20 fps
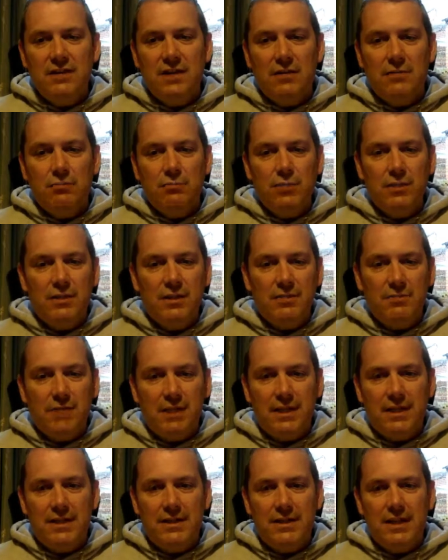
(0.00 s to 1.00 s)
I'll bring them
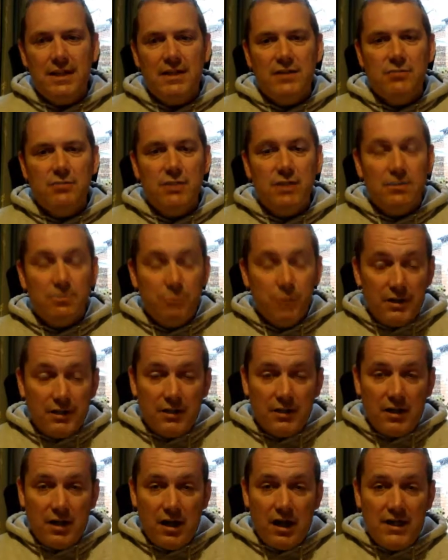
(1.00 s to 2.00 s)
back in next week, bring
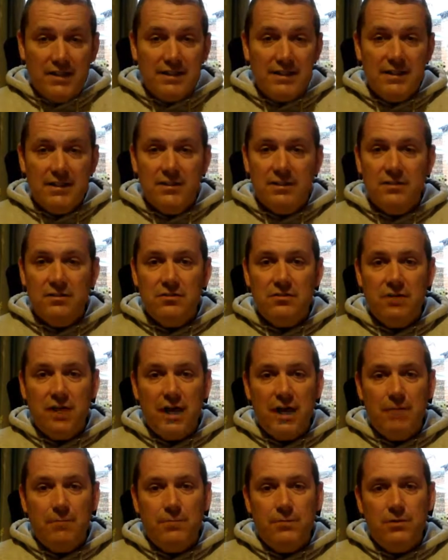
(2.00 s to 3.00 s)
the guys in to do
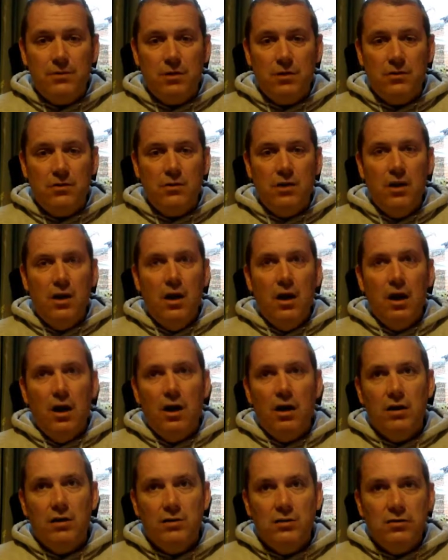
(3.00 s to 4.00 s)
that episode
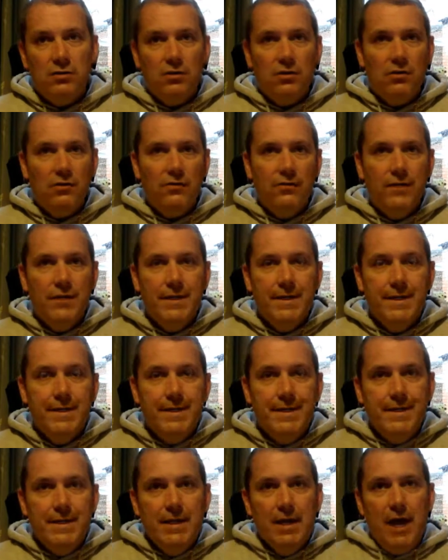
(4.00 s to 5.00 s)
on sort of
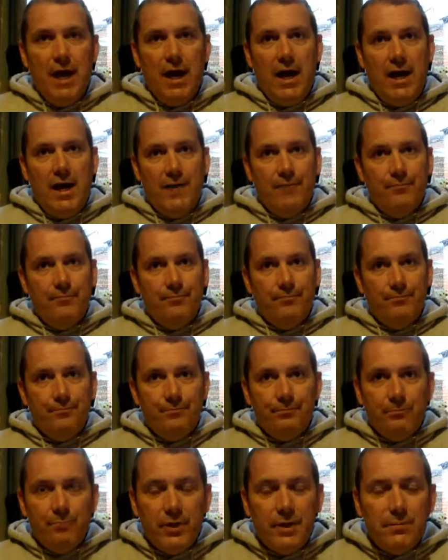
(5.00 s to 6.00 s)

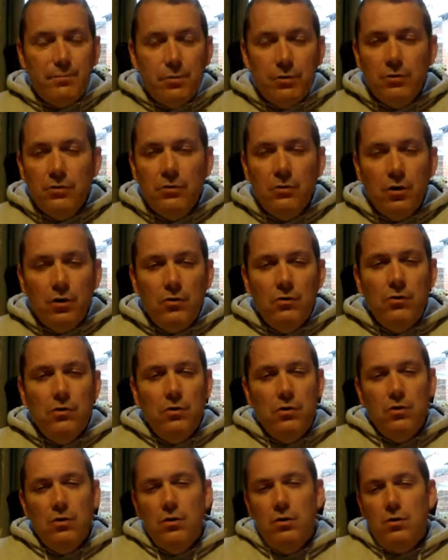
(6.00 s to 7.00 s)
people
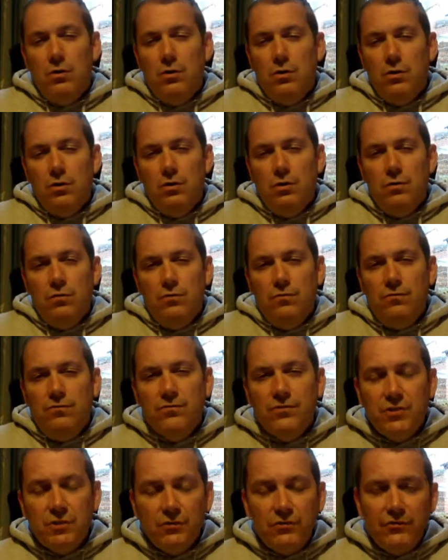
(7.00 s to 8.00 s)
who've
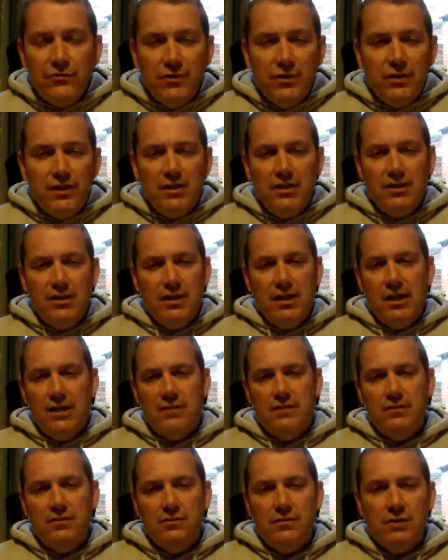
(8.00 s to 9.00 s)
suffered at the
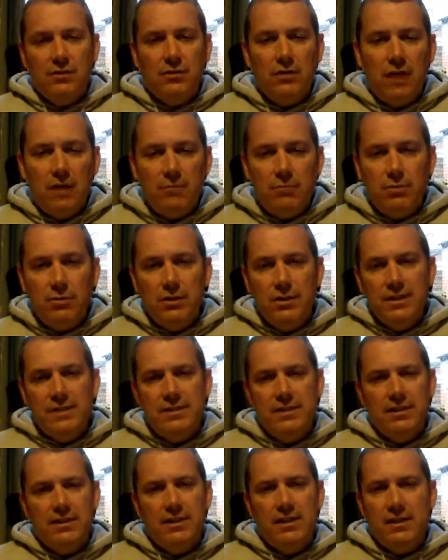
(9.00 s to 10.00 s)
hands of online bullies
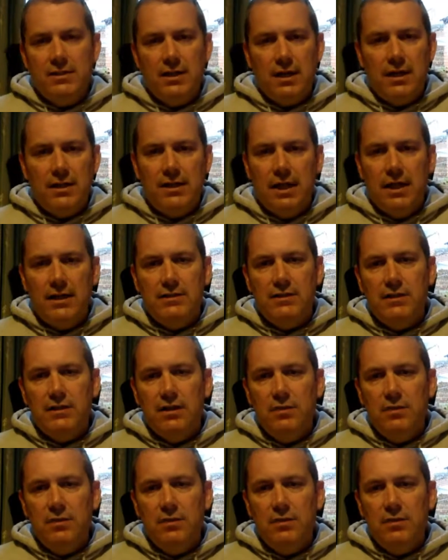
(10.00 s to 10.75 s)
and things like that,